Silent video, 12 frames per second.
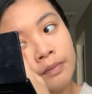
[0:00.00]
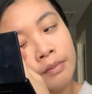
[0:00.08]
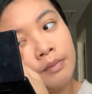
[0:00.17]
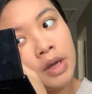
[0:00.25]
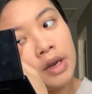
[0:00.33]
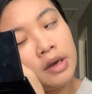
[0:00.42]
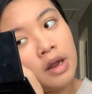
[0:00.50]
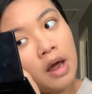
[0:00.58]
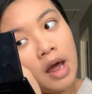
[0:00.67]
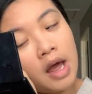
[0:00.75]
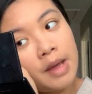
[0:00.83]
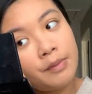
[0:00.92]
But
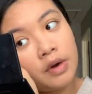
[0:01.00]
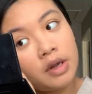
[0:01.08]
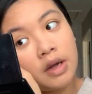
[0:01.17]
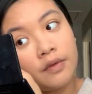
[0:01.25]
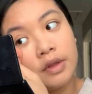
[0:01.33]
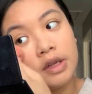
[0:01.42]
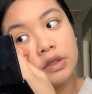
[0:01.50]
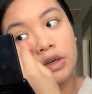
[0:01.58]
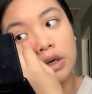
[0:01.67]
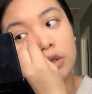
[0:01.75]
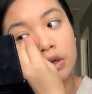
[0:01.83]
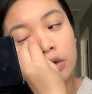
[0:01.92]
I'm gonna cover these
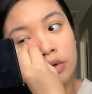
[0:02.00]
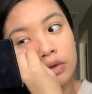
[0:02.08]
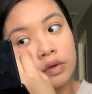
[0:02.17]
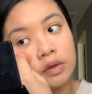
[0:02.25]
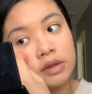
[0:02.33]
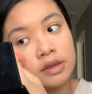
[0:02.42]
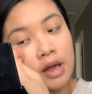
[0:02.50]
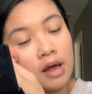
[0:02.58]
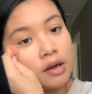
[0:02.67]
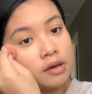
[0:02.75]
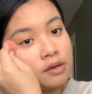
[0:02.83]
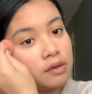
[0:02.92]
dark circles,
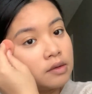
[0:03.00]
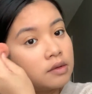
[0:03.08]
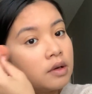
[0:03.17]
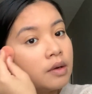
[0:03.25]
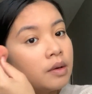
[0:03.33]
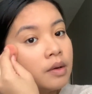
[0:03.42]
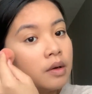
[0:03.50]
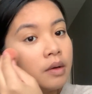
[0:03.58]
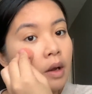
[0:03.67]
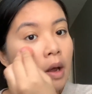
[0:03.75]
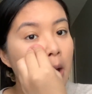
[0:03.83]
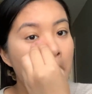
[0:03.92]
and
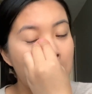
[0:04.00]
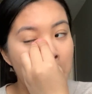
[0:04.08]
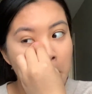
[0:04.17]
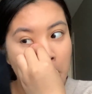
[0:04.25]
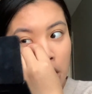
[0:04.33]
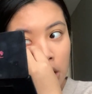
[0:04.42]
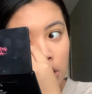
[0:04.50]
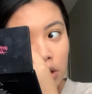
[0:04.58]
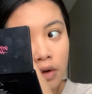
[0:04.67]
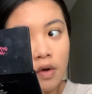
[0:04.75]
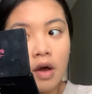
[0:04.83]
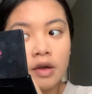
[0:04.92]
yeah, I don't
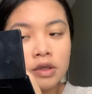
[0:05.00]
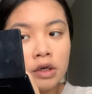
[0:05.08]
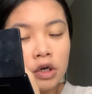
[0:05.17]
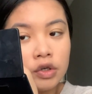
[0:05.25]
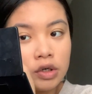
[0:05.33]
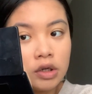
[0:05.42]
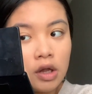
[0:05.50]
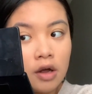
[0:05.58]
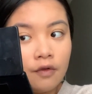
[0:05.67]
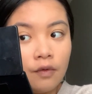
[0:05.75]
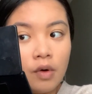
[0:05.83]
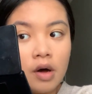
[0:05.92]
know. I also need to drink a lot
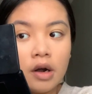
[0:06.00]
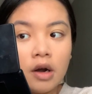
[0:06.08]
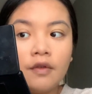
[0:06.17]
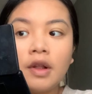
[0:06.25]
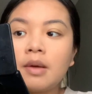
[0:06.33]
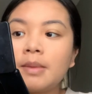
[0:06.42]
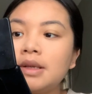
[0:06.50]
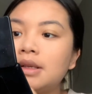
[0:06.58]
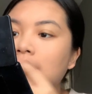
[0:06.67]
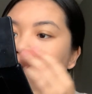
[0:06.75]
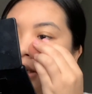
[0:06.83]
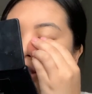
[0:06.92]
of water. I feel like my
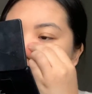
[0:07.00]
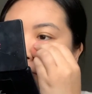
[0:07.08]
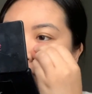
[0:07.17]
skin has just